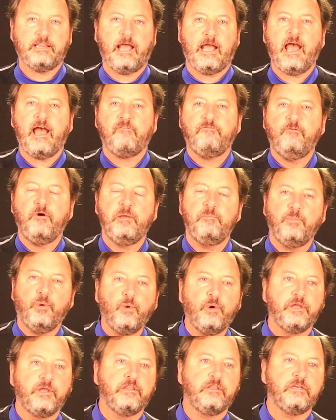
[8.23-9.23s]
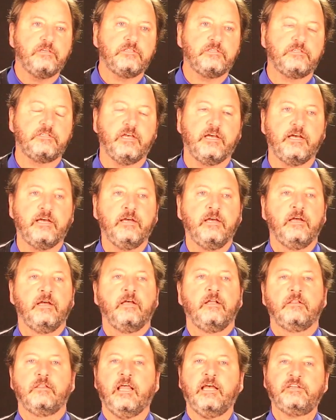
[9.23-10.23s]
the halfway point in this
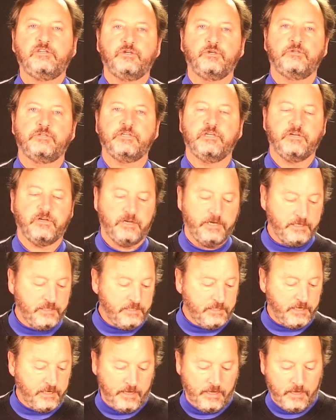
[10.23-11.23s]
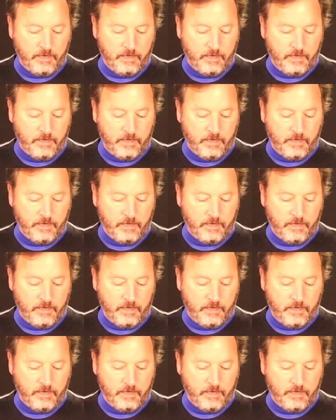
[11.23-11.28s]
lecture series.